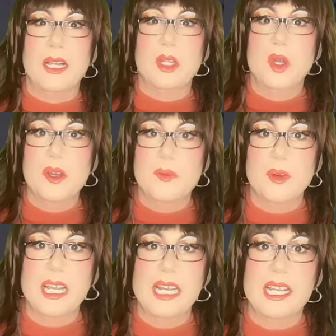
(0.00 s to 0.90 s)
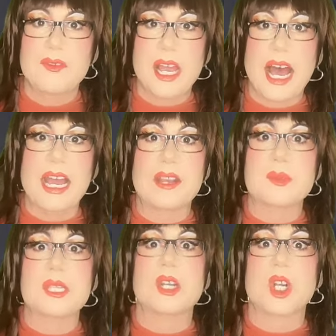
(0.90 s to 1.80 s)
look for any of the
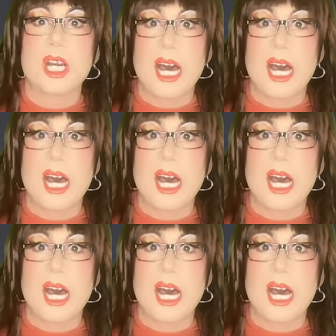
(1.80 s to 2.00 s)
items that are